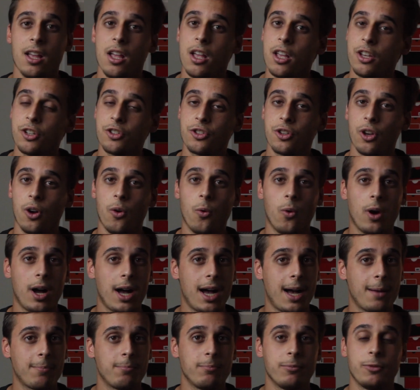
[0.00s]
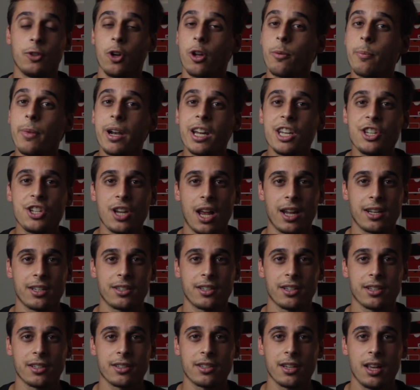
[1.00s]
So not many
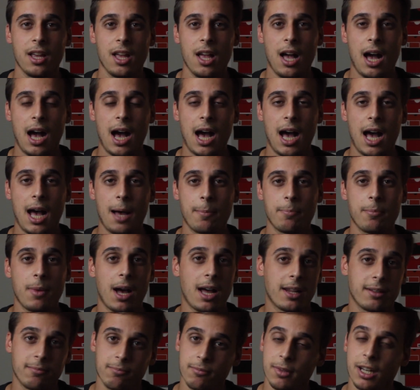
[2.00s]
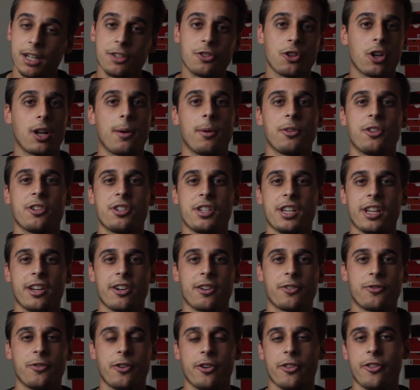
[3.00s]
chances, and let's talk about the
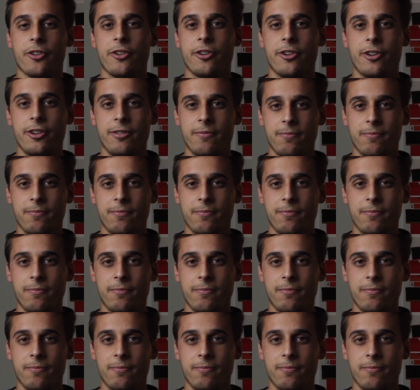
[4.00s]
sneakers further.